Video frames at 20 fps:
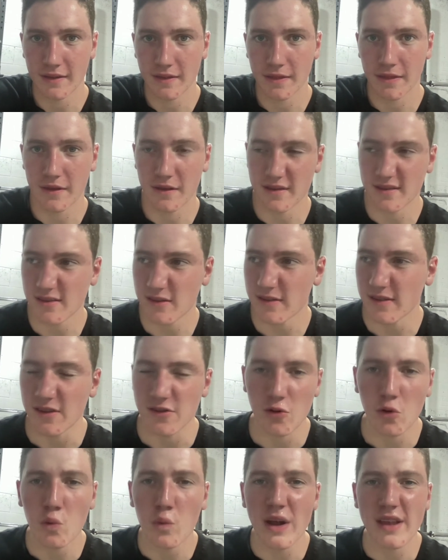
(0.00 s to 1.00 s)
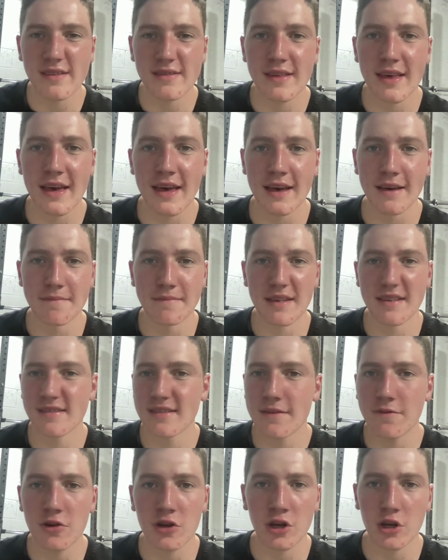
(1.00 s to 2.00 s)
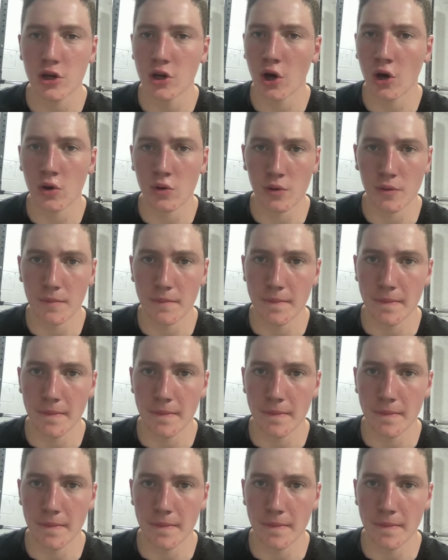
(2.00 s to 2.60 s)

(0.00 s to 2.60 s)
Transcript: that's that's always there. It's never gonna go.